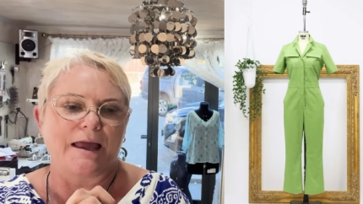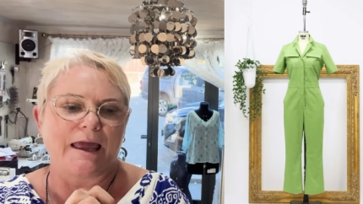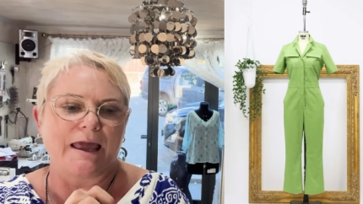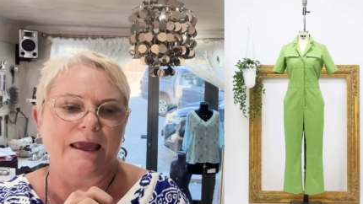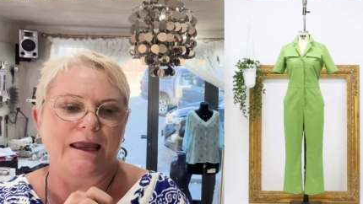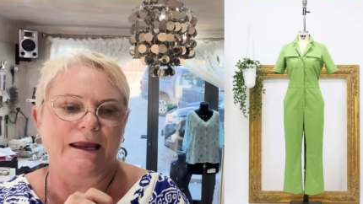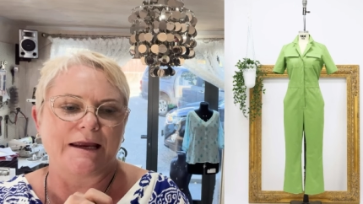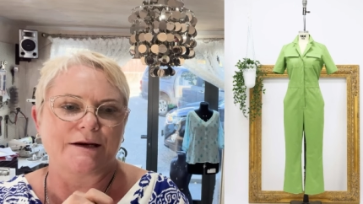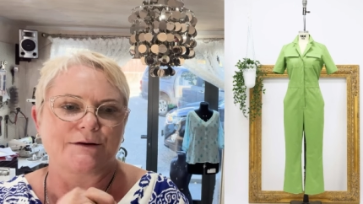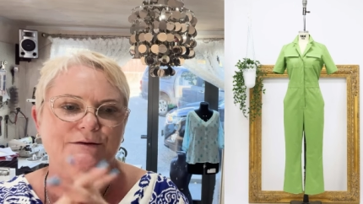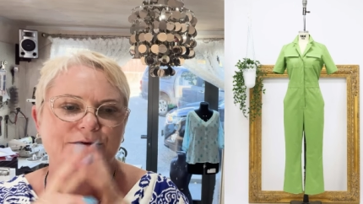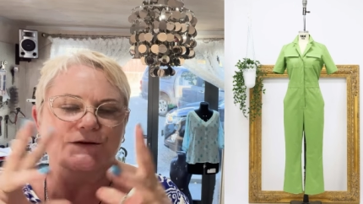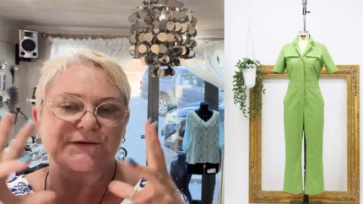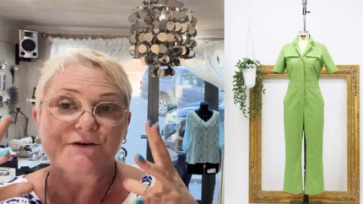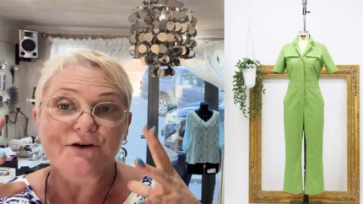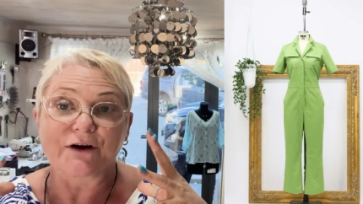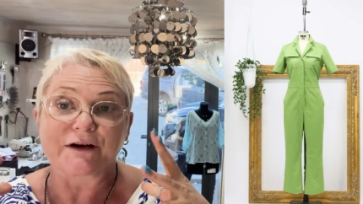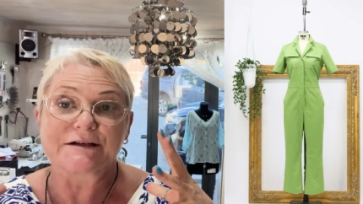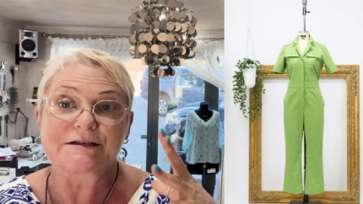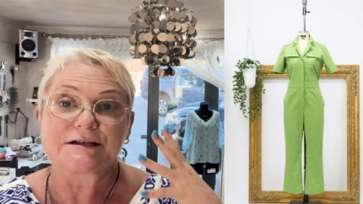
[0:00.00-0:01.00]
and it was a
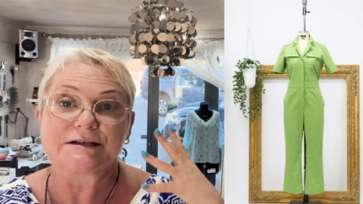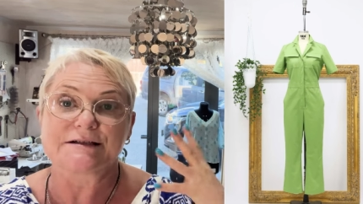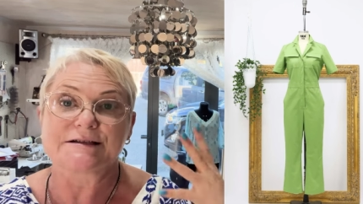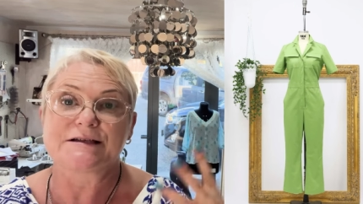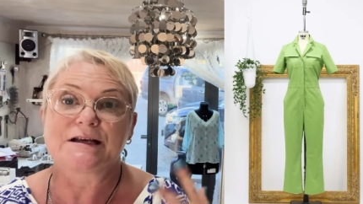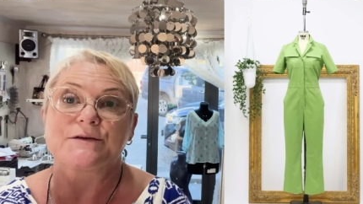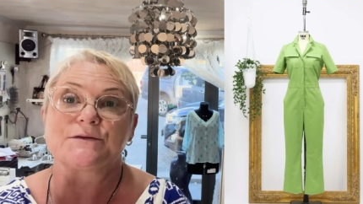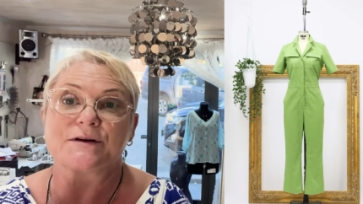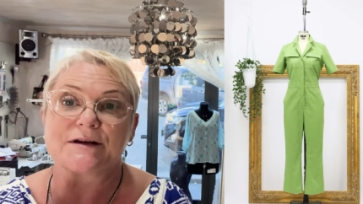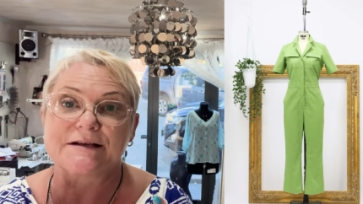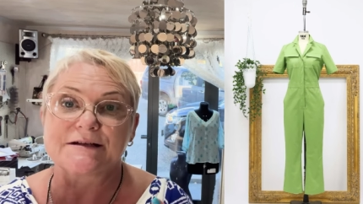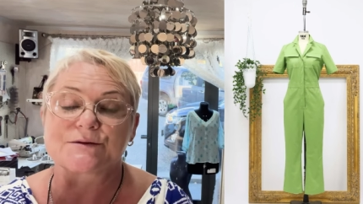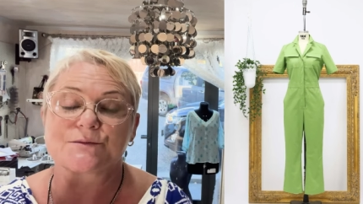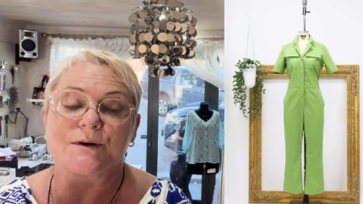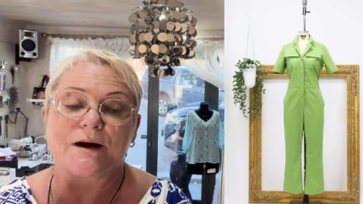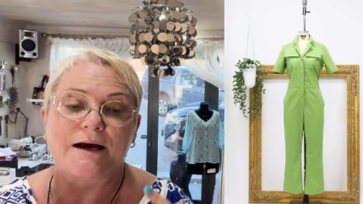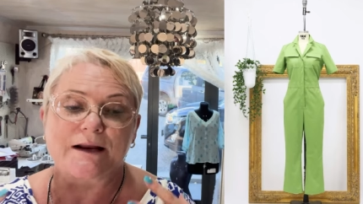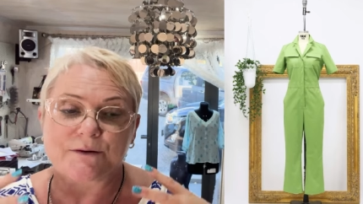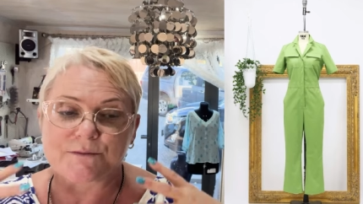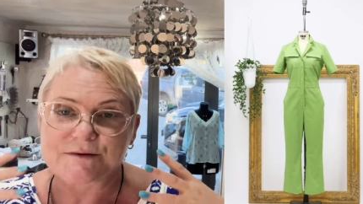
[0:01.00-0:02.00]
1970s one.